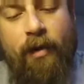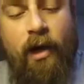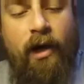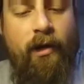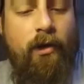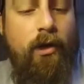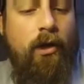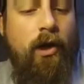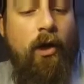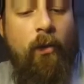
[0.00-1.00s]
not
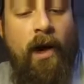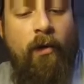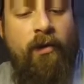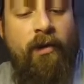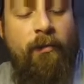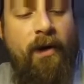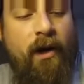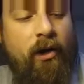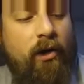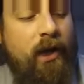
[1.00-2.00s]
around the
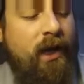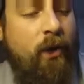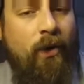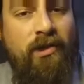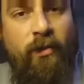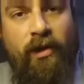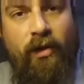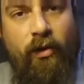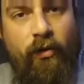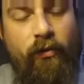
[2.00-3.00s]
barrel like I was with the
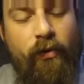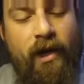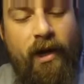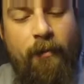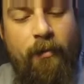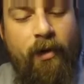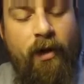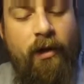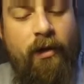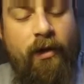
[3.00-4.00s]
old frame. I'm
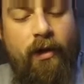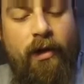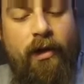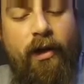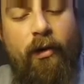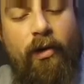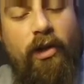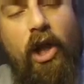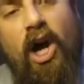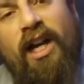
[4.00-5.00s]
not,
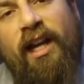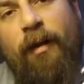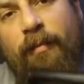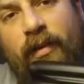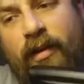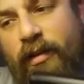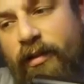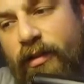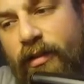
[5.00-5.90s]
clogging up the